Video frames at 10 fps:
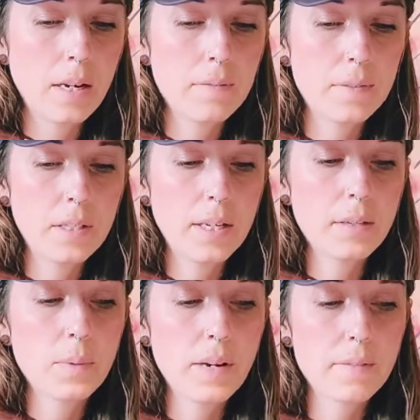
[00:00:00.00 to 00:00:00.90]
I feel
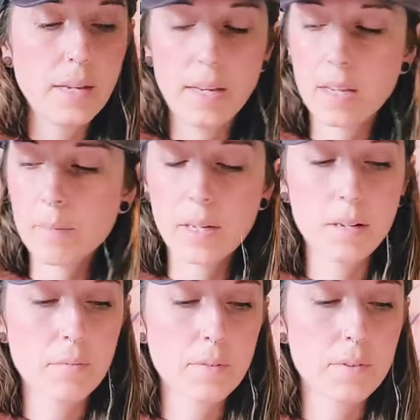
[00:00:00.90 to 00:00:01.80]
like we have the Hangman
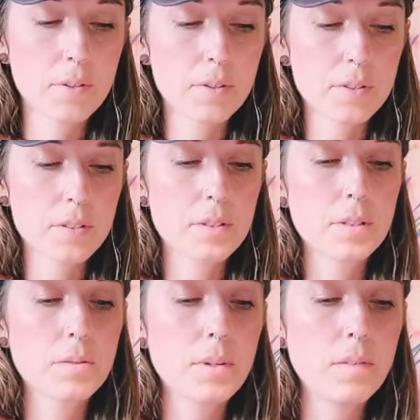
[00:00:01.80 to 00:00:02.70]
in reverse, the
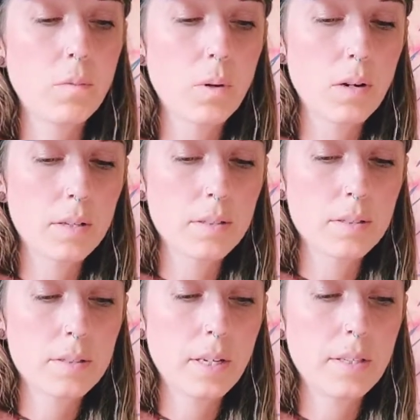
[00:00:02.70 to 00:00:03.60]
Three of
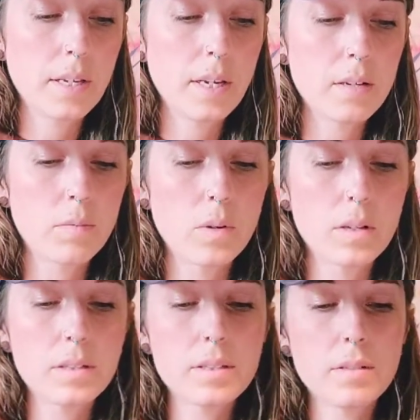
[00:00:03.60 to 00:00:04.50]
Wands, and the Eight of
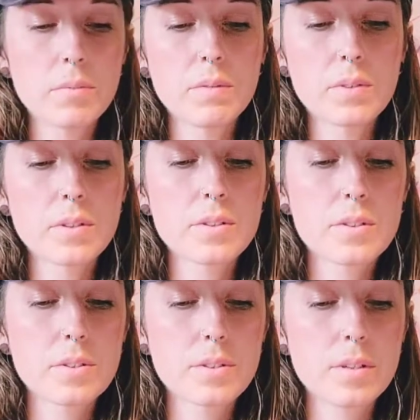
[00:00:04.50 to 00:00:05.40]
Wands in
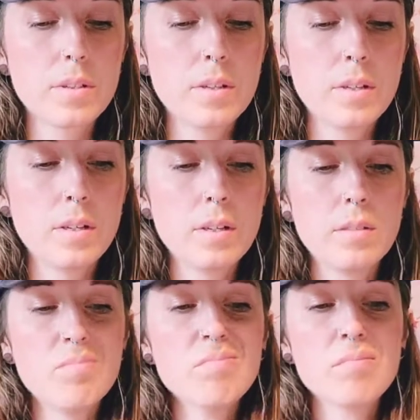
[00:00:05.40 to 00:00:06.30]
reverse.
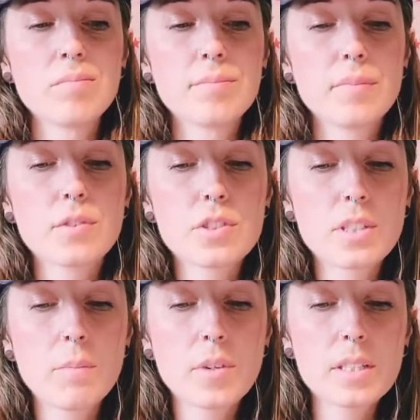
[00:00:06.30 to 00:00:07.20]
For
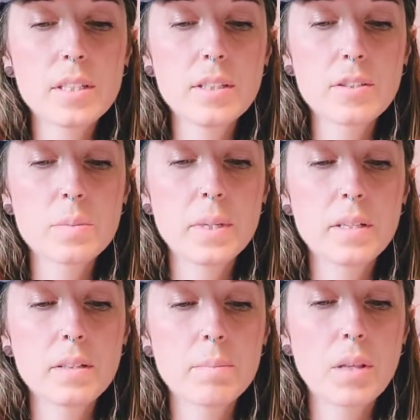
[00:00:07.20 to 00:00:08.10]
some reason, there's
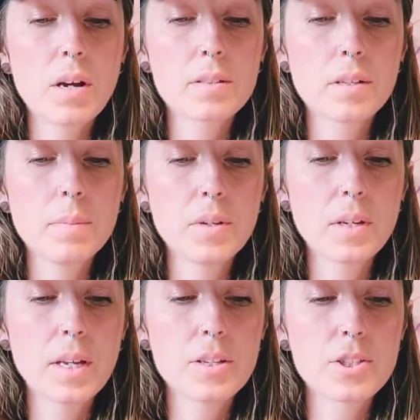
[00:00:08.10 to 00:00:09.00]
been blocked
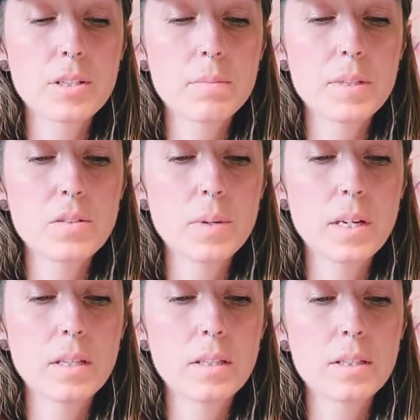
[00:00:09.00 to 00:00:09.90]
communication
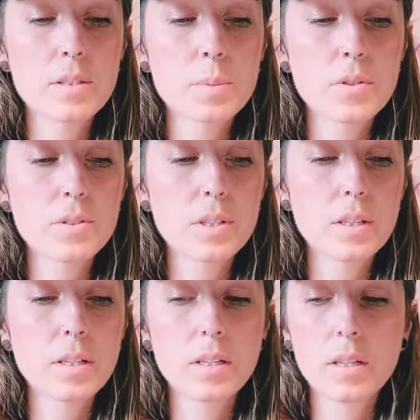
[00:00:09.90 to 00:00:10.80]
between this
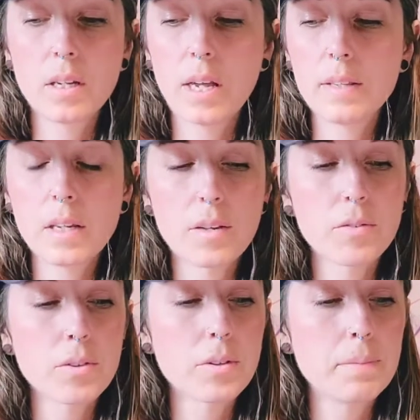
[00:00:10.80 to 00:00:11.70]
person and the
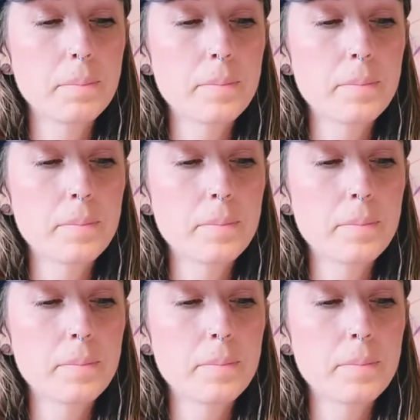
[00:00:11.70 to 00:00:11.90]
other,